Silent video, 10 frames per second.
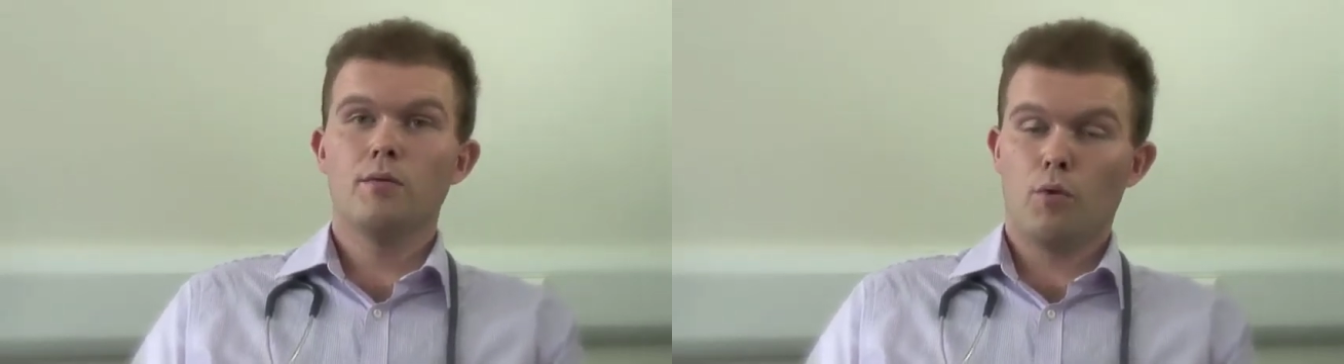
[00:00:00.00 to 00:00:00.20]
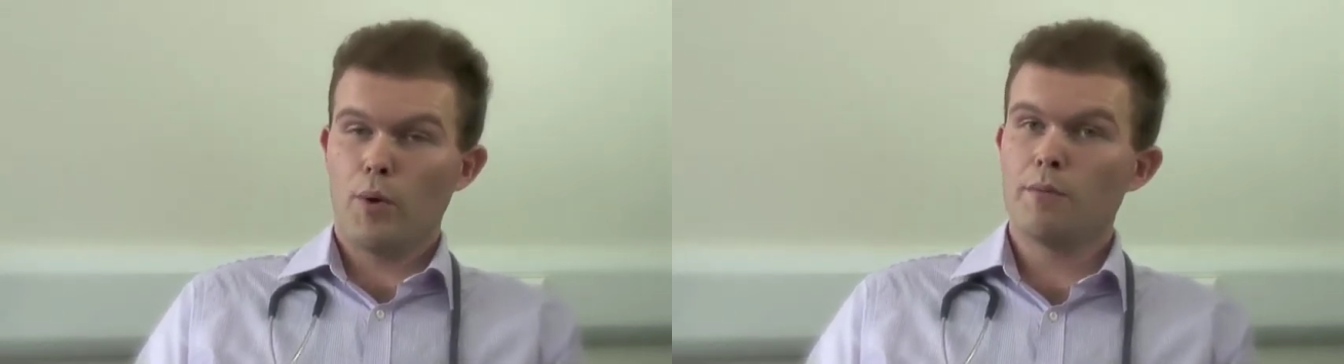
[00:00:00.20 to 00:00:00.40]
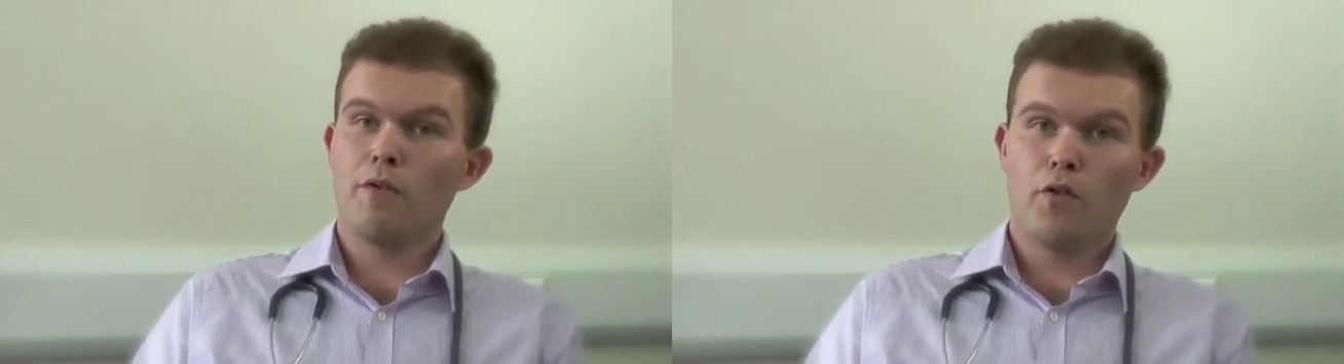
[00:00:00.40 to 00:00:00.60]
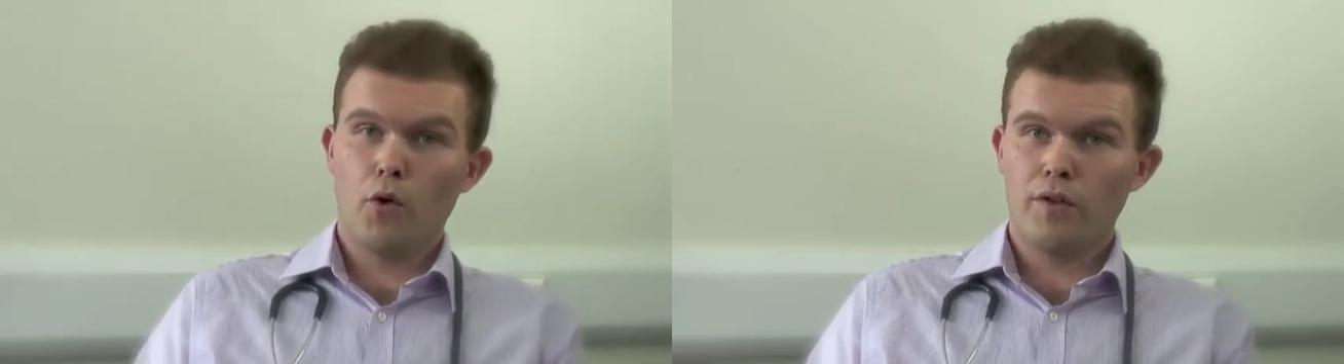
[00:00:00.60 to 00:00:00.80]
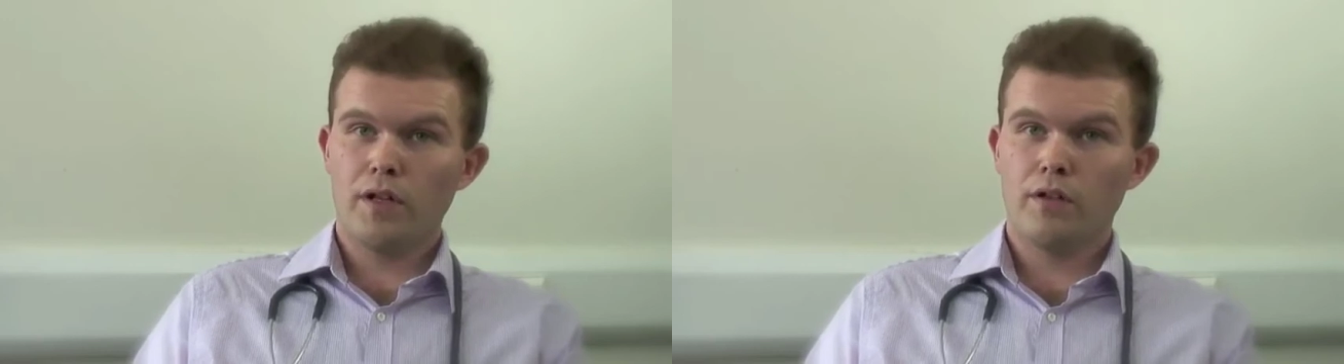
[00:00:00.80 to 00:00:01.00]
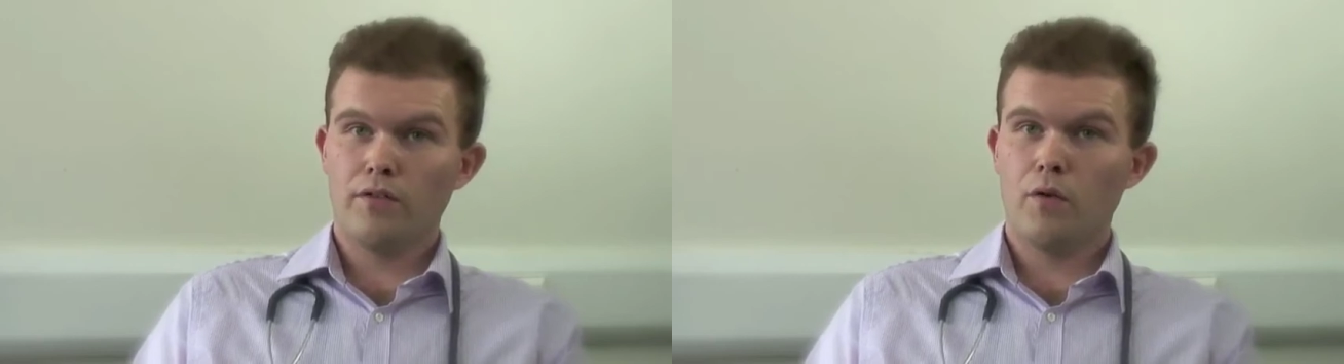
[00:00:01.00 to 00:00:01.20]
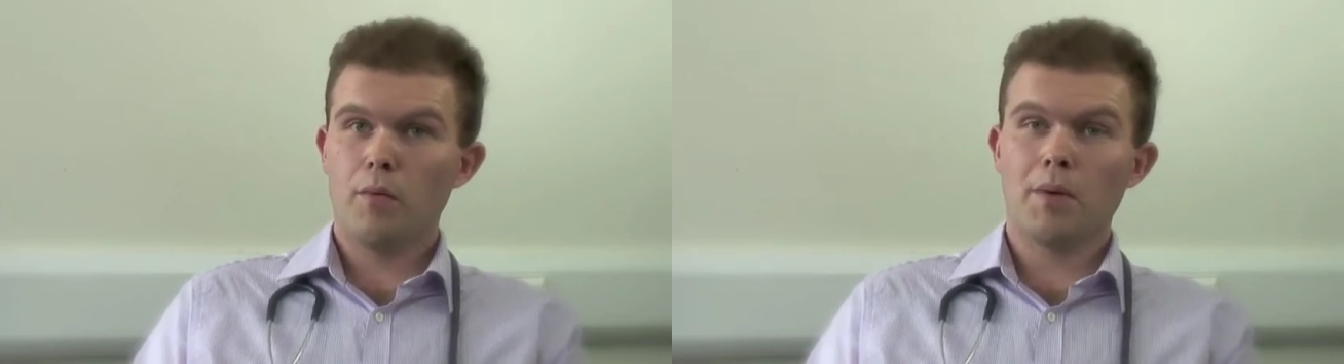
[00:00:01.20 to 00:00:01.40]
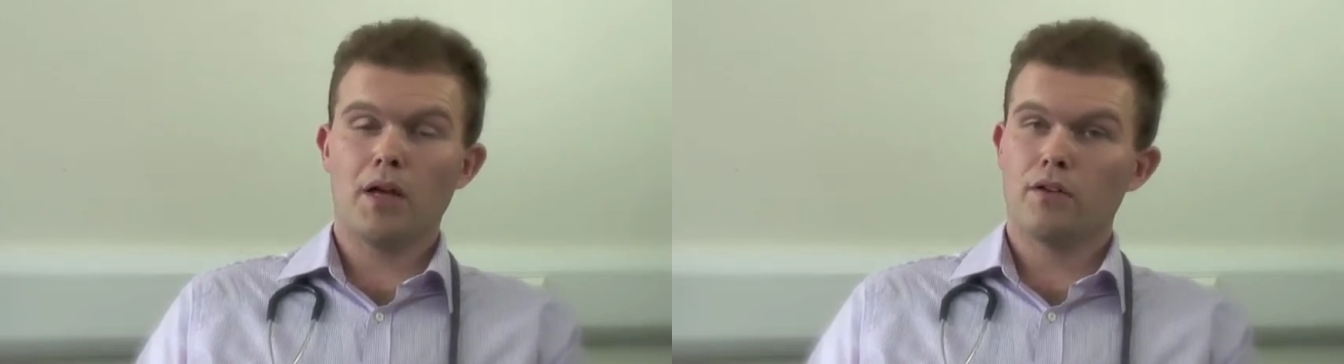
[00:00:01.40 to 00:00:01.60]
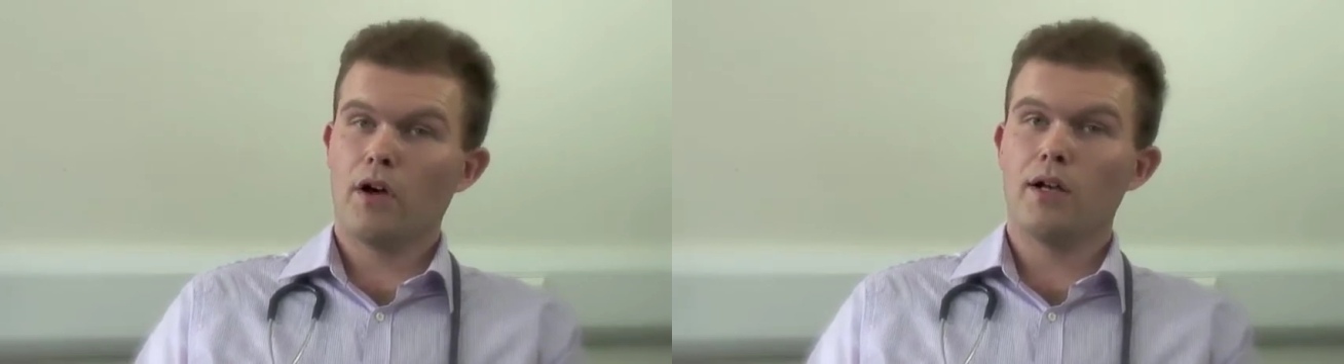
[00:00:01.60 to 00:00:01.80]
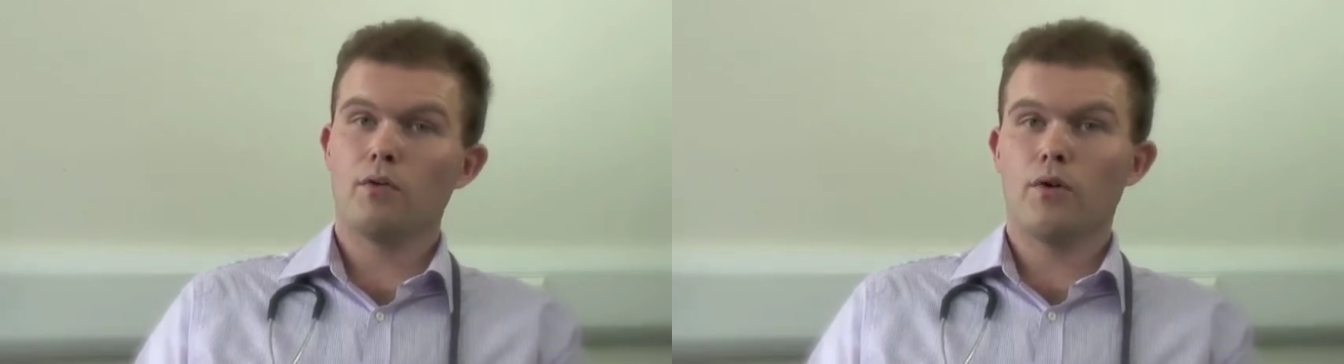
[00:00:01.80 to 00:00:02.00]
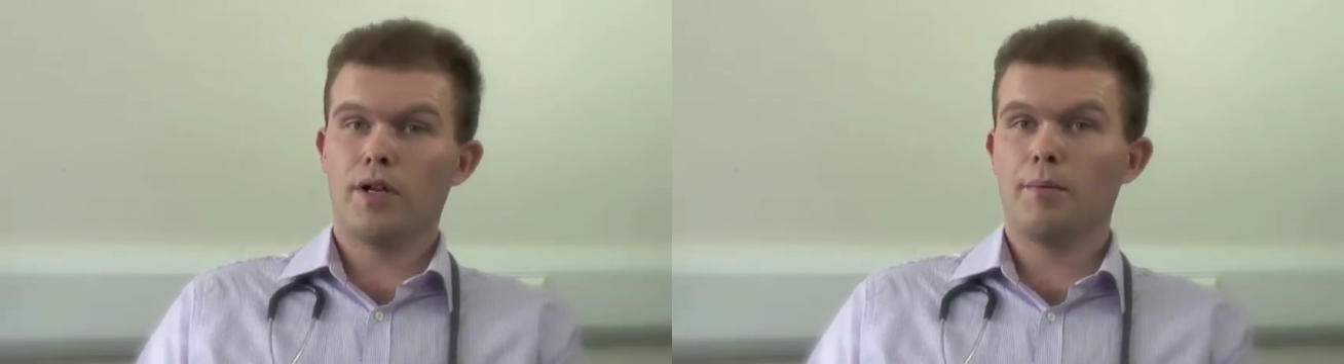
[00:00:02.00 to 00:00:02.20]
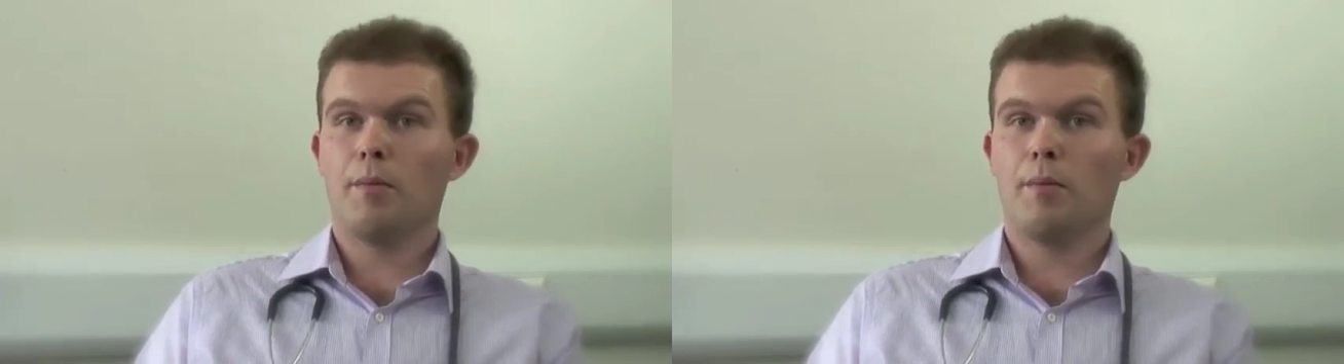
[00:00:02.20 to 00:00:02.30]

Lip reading: the week before the interview, but because I had already